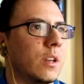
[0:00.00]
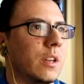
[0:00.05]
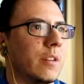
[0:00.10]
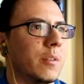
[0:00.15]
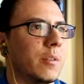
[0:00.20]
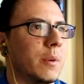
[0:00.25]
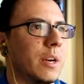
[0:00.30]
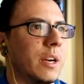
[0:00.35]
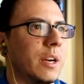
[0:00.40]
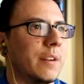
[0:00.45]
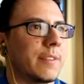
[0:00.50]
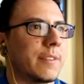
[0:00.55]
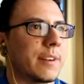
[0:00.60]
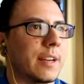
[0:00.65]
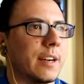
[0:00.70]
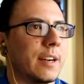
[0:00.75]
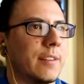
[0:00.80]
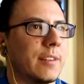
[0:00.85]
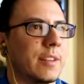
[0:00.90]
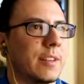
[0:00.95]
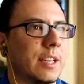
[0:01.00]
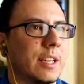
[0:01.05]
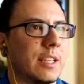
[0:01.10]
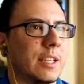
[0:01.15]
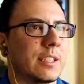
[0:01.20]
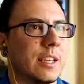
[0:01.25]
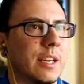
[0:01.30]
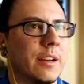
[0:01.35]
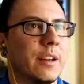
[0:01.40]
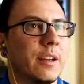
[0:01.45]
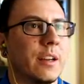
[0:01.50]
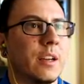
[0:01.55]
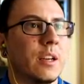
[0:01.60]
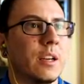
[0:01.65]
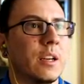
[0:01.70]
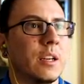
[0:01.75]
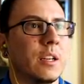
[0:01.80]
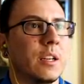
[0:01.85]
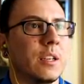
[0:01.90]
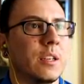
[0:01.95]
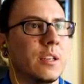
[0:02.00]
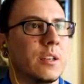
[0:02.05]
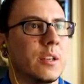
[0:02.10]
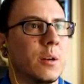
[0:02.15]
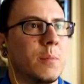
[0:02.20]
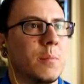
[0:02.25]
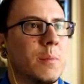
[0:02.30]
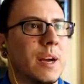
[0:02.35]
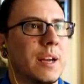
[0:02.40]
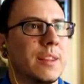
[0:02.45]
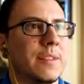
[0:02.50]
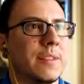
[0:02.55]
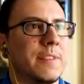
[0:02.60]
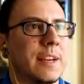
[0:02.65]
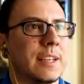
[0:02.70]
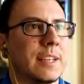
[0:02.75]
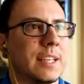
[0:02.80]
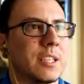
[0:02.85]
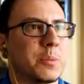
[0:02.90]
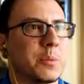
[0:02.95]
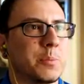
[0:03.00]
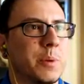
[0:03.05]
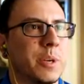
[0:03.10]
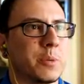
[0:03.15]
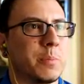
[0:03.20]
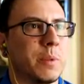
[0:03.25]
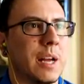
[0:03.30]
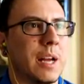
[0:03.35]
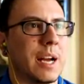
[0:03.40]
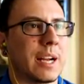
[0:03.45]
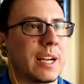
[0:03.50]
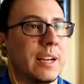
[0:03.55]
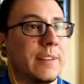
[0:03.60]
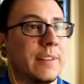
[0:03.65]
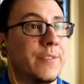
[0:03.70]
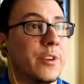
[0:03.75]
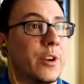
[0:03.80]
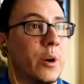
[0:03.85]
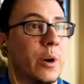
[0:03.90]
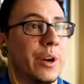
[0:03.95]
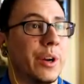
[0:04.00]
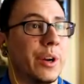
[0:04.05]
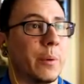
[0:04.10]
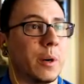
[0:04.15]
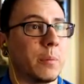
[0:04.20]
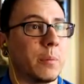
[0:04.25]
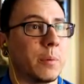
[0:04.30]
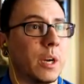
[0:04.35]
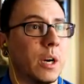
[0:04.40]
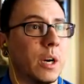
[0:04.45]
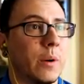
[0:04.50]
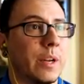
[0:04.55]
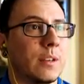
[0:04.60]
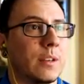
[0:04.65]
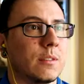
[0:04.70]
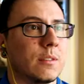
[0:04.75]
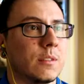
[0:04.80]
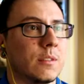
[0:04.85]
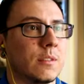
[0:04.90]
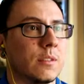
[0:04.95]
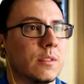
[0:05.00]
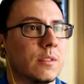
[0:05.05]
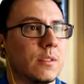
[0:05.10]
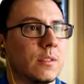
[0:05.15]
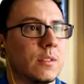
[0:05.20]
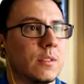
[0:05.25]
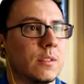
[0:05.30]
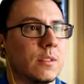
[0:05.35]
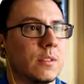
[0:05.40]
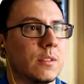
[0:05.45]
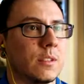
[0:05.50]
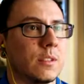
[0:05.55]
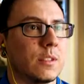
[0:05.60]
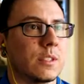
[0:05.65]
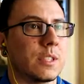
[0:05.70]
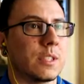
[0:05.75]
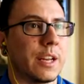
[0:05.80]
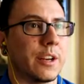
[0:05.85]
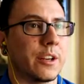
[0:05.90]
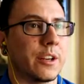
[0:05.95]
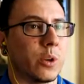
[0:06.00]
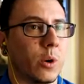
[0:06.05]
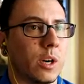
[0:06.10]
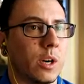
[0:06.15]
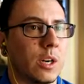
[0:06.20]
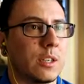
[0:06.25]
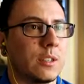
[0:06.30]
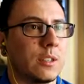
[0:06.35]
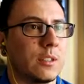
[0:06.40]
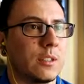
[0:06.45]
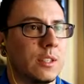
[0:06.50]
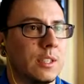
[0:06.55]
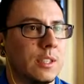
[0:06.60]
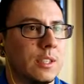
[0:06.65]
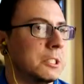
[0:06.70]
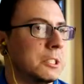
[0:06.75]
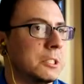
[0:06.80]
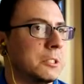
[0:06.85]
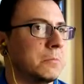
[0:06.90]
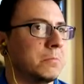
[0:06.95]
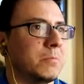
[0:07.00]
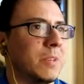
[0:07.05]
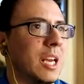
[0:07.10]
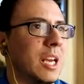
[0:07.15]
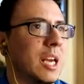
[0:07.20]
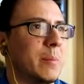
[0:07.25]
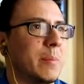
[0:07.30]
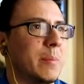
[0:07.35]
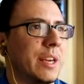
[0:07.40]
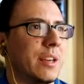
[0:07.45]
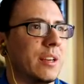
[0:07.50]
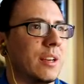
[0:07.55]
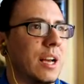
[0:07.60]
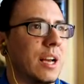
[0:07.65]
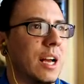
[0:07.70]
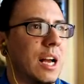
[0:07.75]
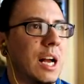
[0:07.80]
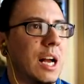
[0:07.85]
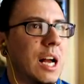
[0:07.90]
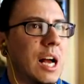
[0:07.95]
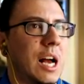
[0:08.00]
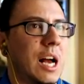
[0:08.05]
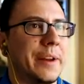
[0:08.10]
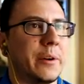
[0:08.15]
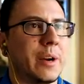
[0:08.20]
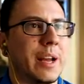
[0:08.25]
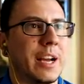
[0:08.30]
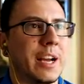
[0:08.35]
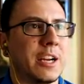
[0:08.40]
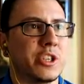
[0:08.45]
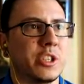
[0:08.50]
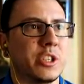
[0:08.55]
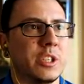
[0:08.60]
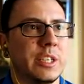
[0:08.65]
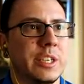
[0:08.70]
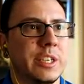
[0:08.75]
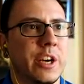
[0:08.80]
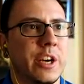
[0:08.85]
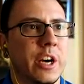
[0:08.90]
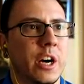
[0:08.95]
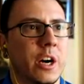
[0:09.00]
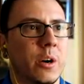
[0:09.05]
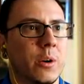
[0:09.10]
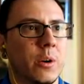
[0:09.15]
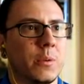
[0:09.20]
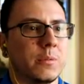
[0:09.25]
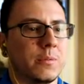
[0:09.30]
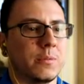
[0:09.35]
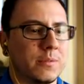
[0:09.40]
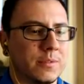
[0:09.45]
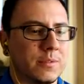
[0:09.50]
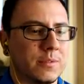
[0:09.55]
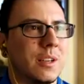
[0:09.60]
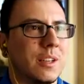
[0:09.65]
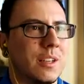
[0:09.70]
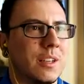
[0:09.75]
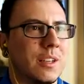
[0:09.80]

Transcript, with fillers: Never mind, forget everything I said. Don't mind the fact that it's pitch black, I have no idea where I'm going. Is that a door? Maybe. I don't actually know.